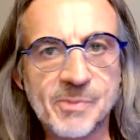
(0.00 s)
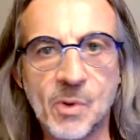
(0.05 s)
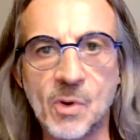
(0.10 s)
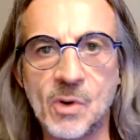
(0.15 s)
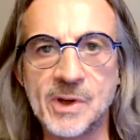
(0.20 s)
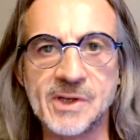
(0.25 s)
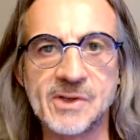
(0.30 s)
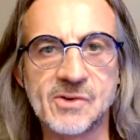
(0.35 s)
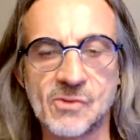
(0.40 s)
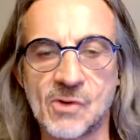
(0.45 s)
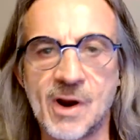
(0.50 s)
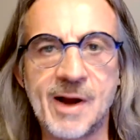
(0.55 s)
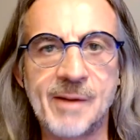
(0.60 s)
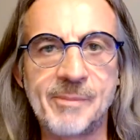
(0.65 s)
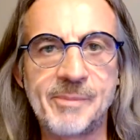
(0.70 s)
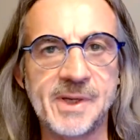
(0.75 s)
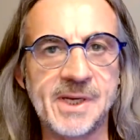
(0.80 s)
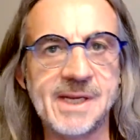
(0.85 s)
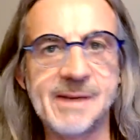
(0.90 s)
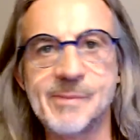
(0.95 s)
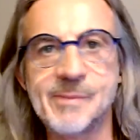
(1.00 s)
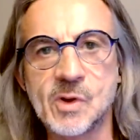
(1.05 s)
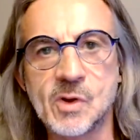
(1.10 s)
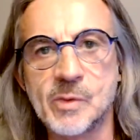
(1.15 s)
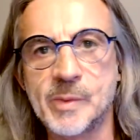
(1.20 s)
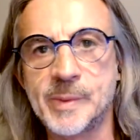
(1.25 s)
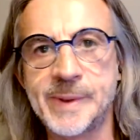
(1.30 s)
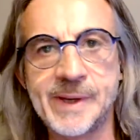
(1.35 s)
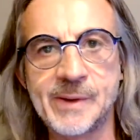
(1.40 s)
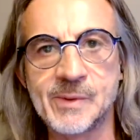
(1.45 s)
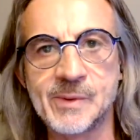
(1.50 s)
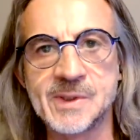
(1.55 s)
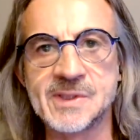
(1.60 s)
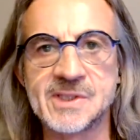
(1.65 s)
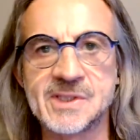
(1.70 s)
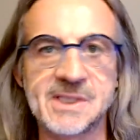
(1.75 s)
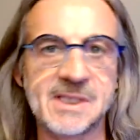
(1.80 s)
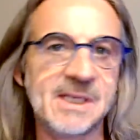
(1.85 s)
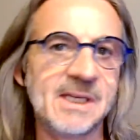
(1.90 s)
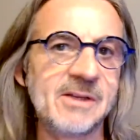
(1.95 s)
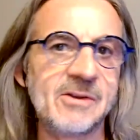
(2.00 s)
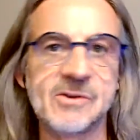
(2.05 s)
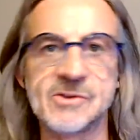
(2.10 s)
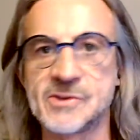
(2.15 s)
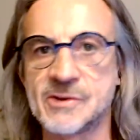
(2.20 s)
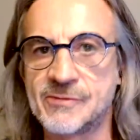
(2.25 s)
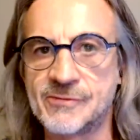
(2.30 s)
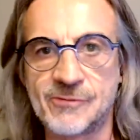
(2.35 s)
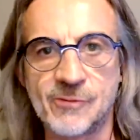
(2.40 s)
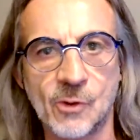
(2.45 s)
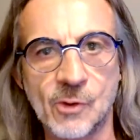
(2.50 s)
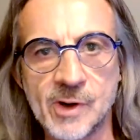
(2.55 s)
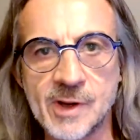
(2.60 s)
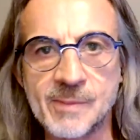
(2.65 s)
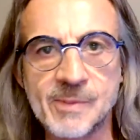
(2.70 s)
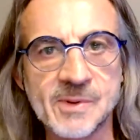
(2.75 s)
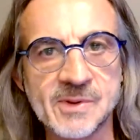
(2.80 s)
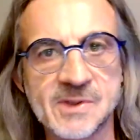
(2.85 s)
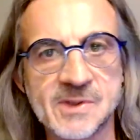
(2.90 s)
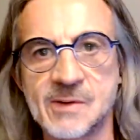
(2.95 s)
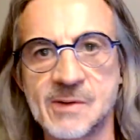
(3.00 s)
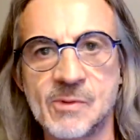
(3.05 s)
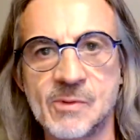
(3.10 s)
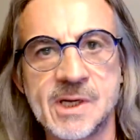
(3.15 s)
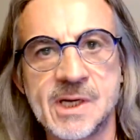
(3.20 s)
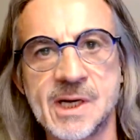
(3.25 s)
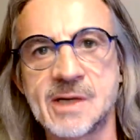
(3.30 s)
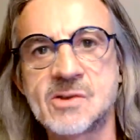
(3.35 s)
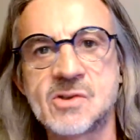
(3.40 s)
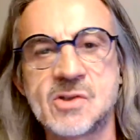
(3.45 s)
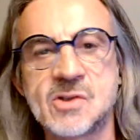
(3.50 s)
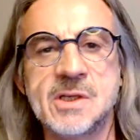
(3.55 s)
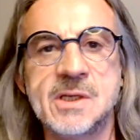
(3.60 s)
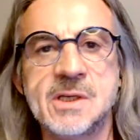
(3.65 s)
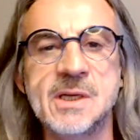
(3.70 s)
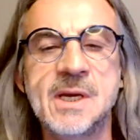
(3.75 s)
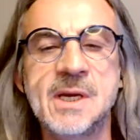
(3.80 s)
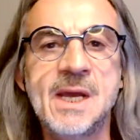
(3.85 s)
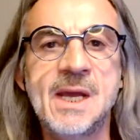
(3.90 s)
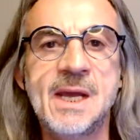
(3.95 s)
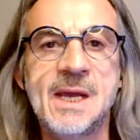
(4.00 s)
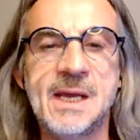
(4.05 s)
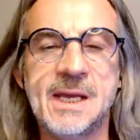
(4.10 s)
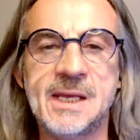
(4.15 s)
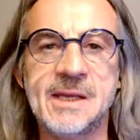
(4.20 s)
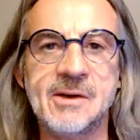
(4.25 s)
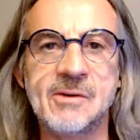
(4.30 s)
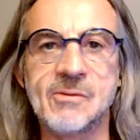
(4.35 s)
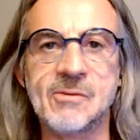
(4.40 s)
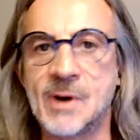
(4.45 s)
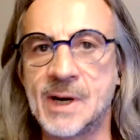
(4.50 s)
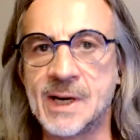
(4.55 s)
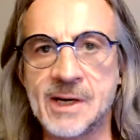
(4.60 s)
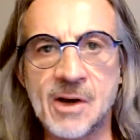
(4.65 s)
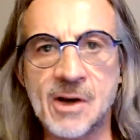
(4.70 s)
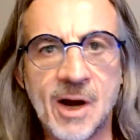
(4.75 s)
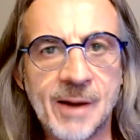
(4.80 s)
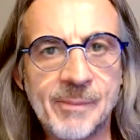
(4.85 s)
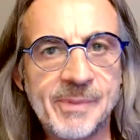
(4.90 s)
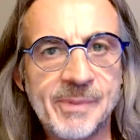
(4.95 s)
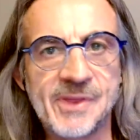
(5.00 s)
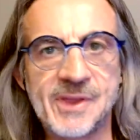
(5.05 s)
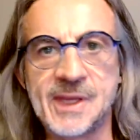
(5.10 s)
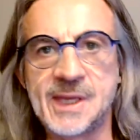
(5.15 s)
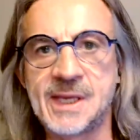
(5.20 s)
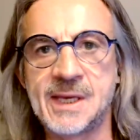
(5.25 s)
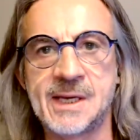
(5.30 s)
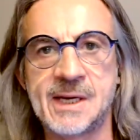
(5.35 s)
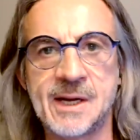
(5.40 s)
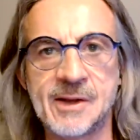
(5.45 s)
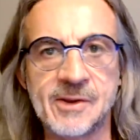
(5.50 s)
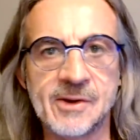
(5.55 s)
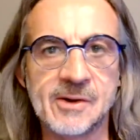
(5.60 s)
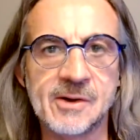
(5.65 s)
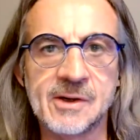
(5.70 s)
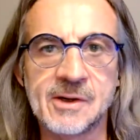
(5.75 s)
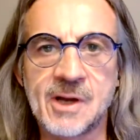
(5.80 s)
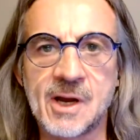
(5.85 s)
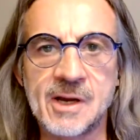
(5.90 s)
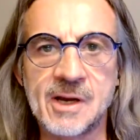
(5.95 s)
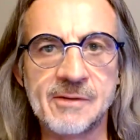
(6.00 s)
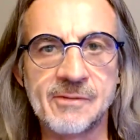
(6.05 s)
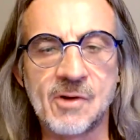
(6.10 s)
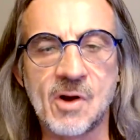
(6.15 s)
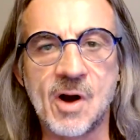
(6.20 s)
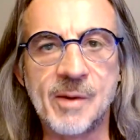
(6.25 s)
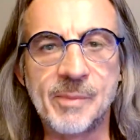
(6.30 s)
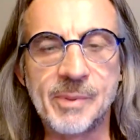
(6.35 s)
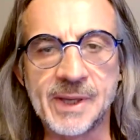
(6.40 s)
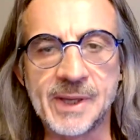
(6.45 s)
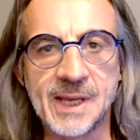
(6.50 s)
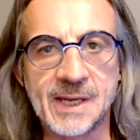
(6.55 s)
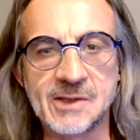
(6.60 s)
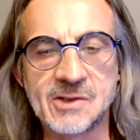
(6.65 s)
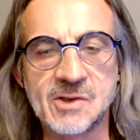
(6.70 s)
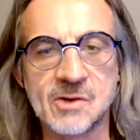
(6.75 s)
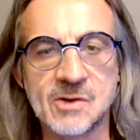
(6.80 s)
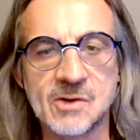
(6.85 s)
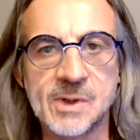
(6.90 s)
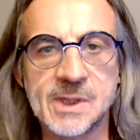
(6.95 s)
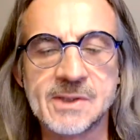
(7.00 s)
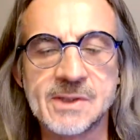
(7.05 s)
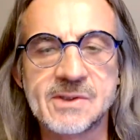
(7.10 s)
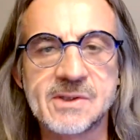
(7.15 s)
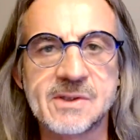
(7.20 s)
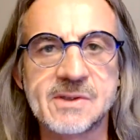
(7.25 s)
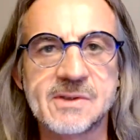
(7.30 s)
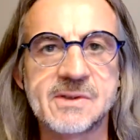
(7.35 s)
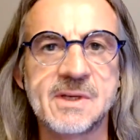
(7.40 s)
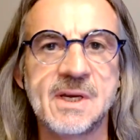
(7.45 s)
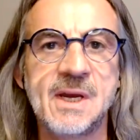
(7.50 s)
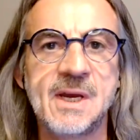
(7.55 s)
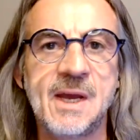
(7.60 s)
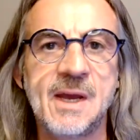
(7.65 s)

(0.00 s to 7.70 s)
point drop in hemoglobin A1C, there's a 40% reduction in retinopathy and other kind of complication risks.